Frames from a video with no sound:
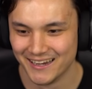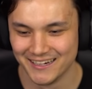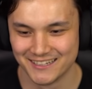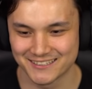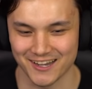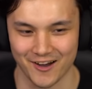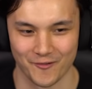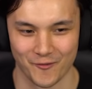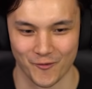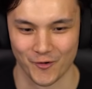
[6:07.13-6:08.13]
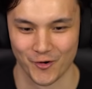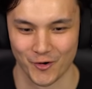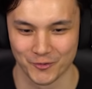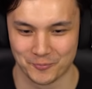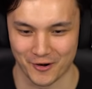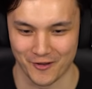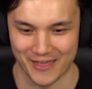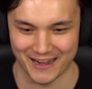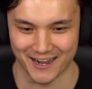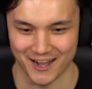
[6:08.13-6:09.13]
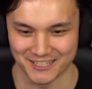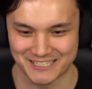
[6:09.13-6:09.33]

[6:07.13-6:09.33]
you just got rolled, bro. That guy got